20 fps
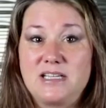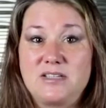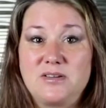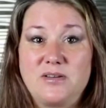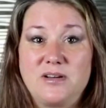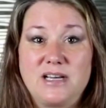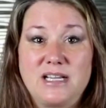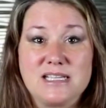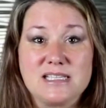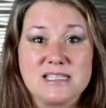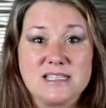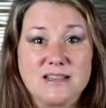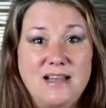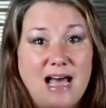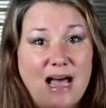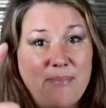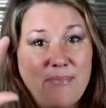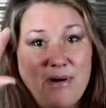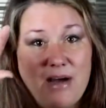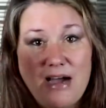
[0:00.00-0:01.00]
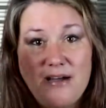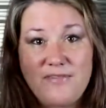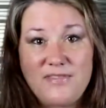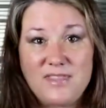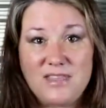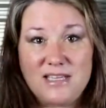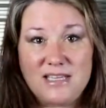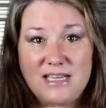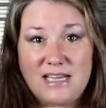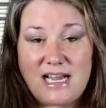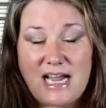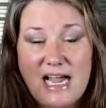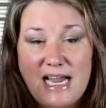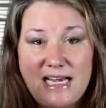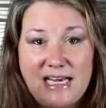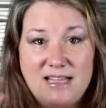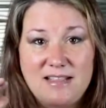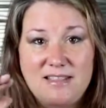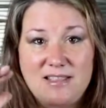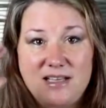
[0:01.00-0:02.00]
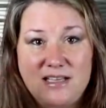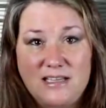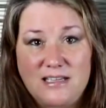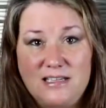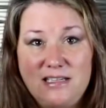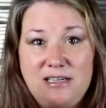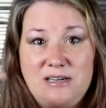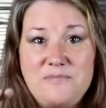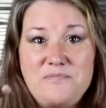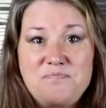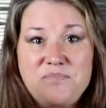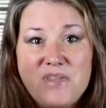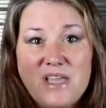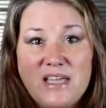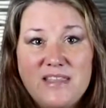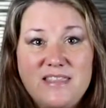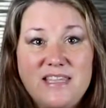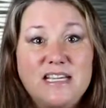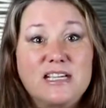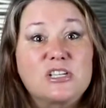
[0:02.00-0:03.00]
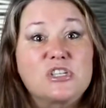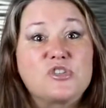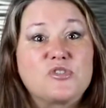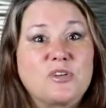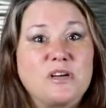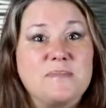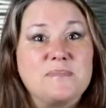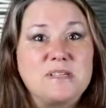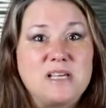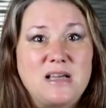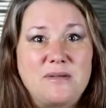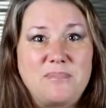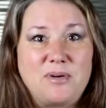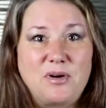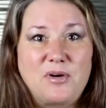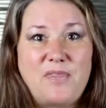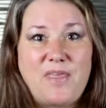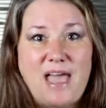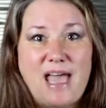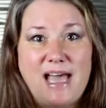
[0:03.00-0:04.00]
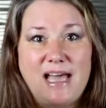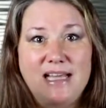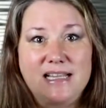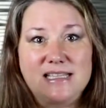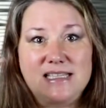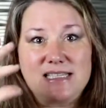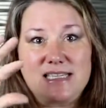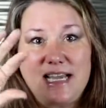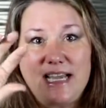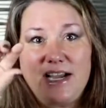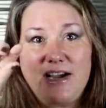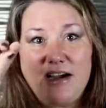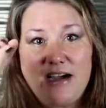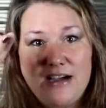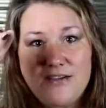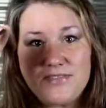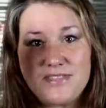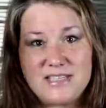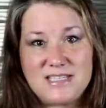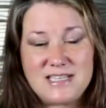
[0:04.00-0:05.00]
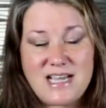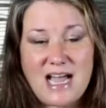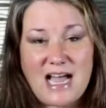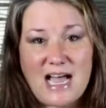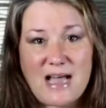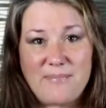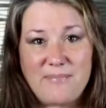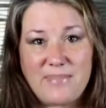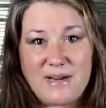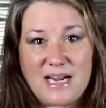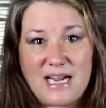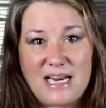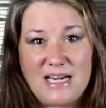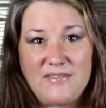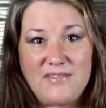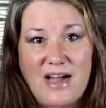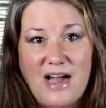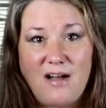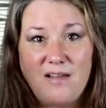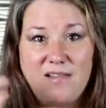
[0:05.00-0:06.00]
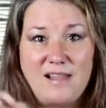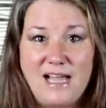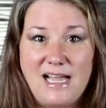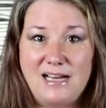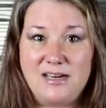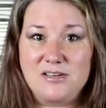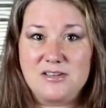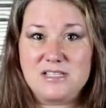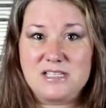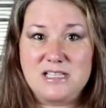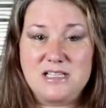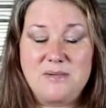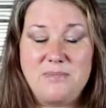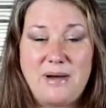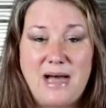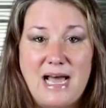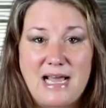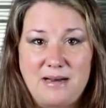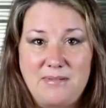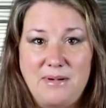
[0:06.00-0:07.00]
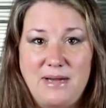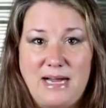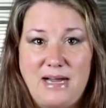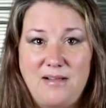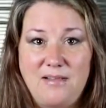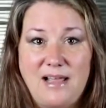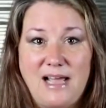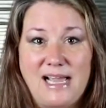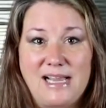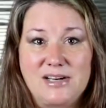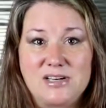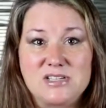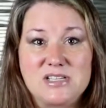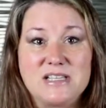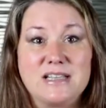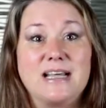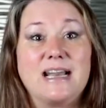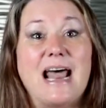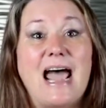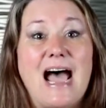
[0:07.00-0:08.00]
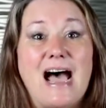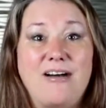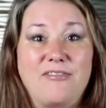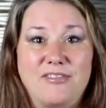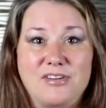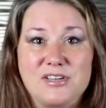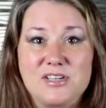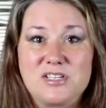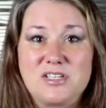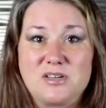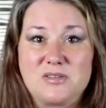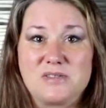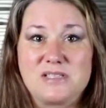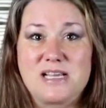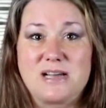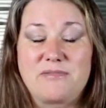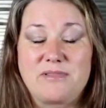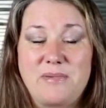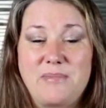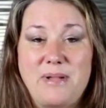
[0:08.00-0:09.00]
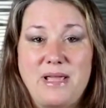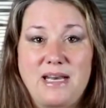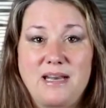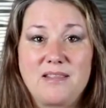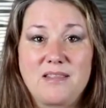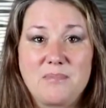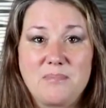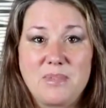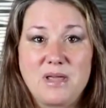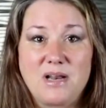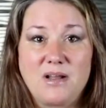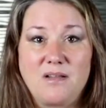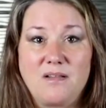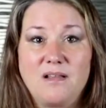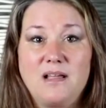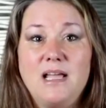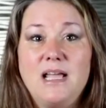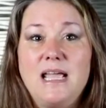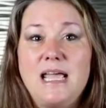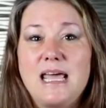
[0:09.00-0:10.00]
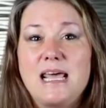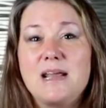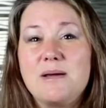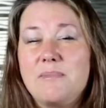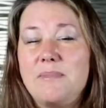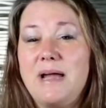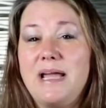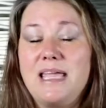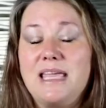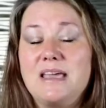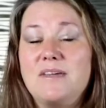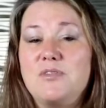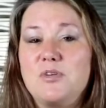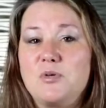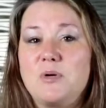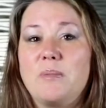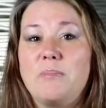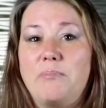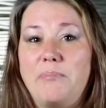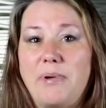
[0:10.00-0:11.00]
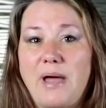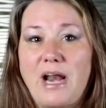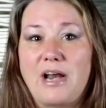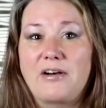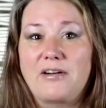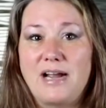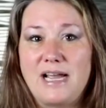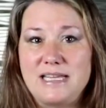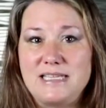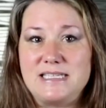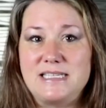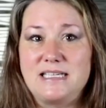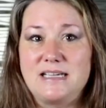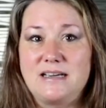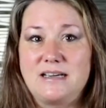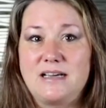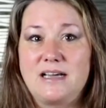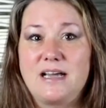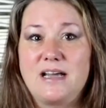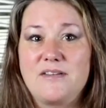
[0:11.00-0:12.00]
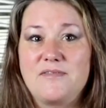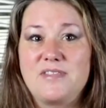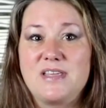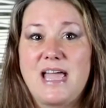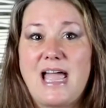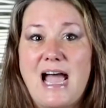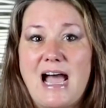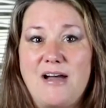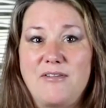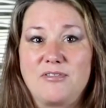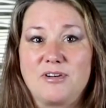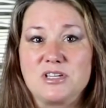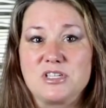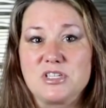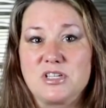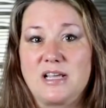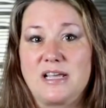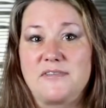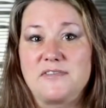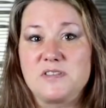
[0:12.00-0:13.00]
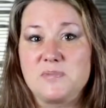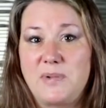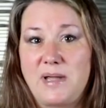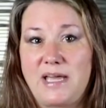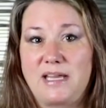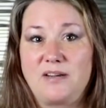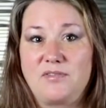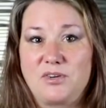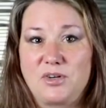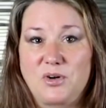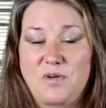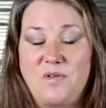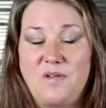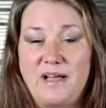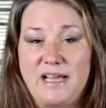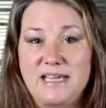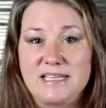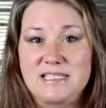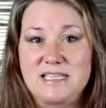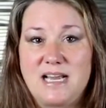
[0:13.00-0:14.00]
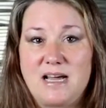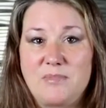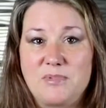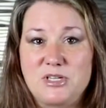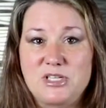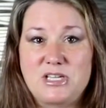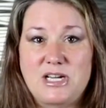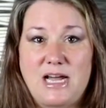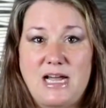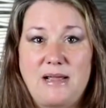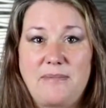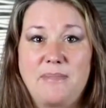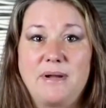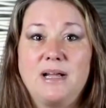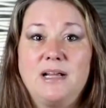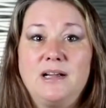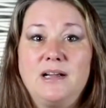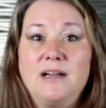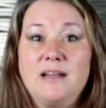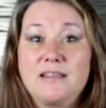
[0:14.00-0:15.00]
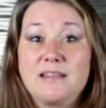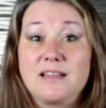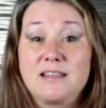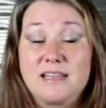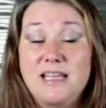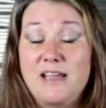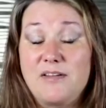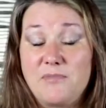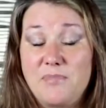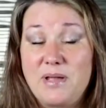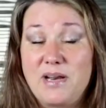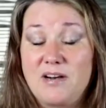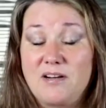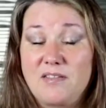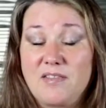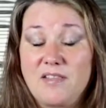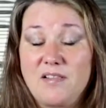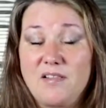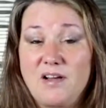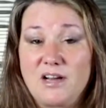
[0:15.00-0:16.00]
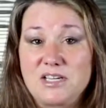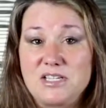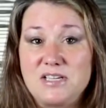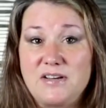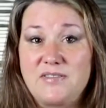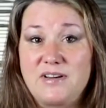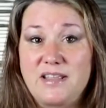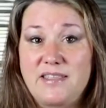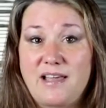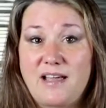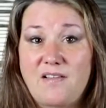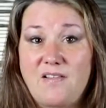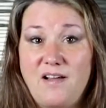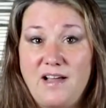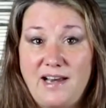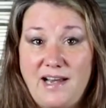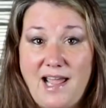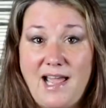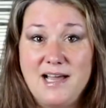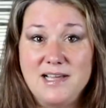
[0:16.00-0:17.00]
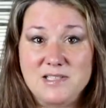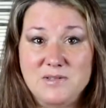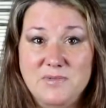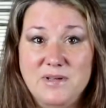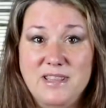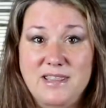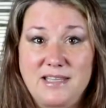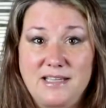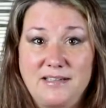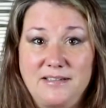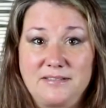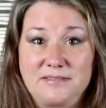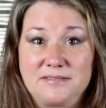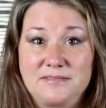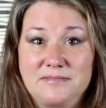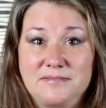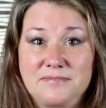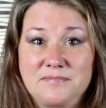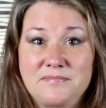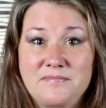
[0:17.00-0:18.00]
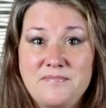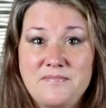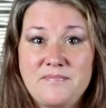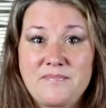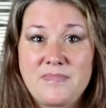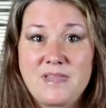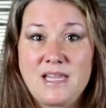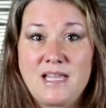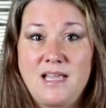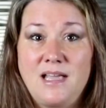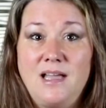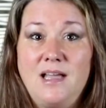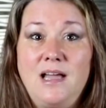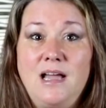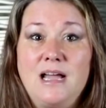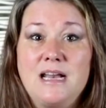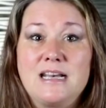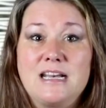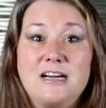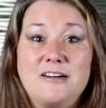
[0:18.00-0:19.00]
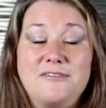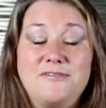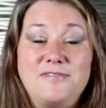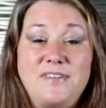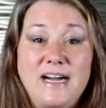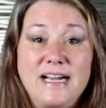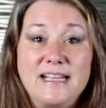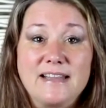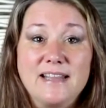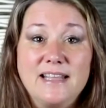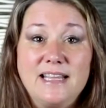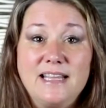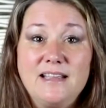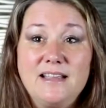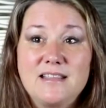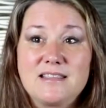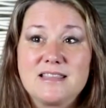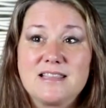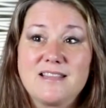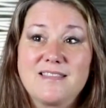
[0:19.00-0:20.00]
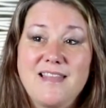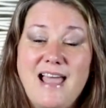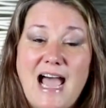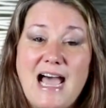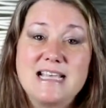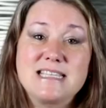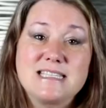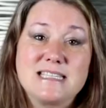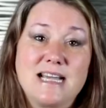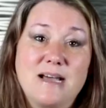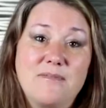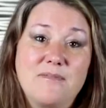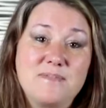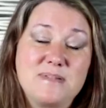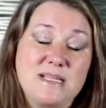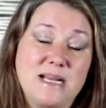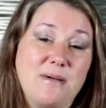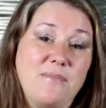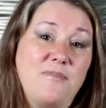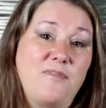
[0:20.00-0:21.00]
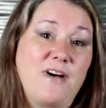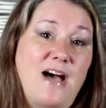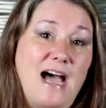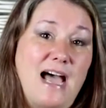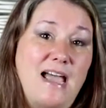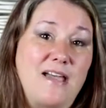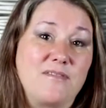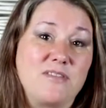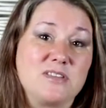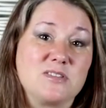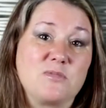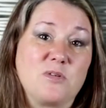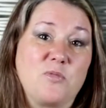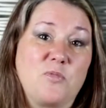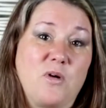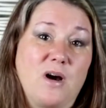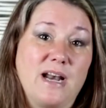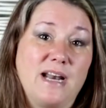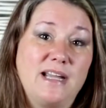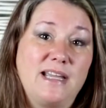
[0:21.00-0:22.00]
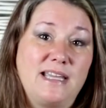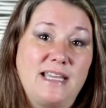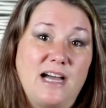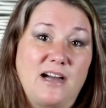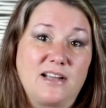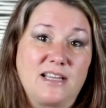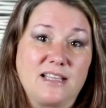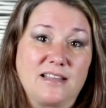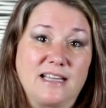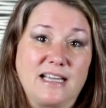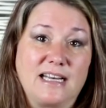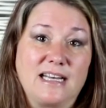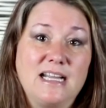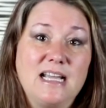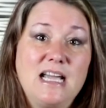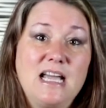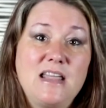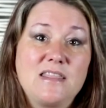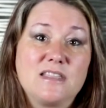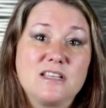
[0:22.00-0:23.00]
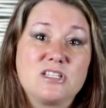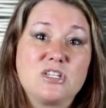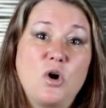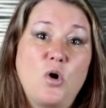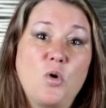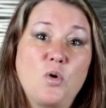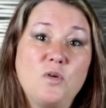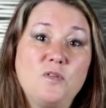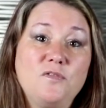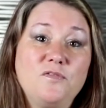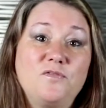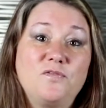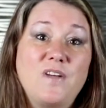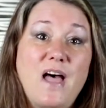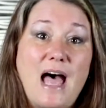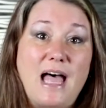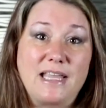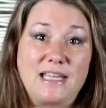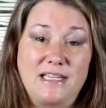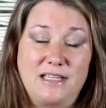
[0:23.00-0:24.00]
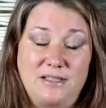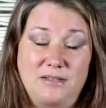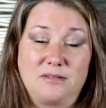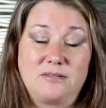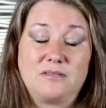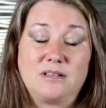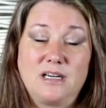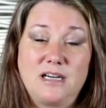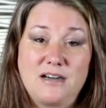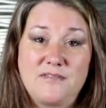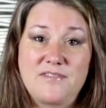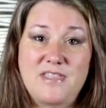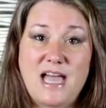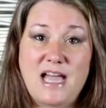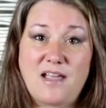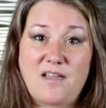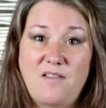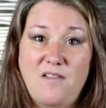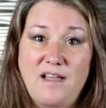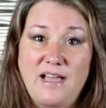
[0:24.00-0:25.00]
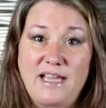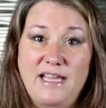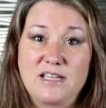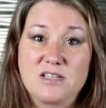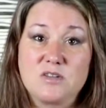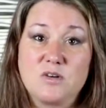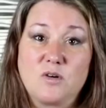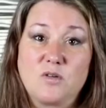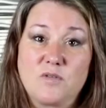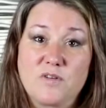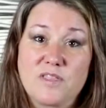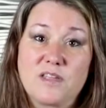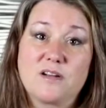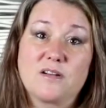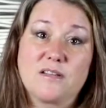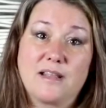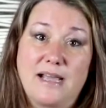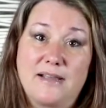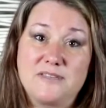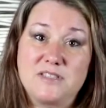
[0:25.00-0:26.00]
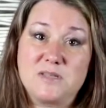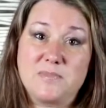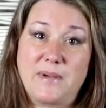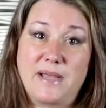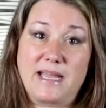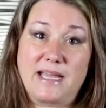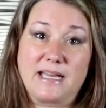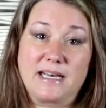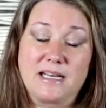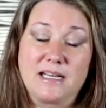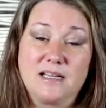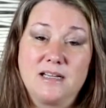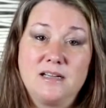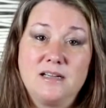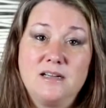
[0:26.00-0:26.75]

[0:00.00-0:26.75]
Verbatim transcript: do it is lop off the kind of the the extremes on both ends. Take off the top kind of outliers and the bottom outliers and then average those that remain in the middle. And it might give you a better idea of the average lifespan of your client and how much time that they've been or the longevity that client has with you. Now finally, the last step, step five, is we wanna calculate the total value of that client over their lifespan.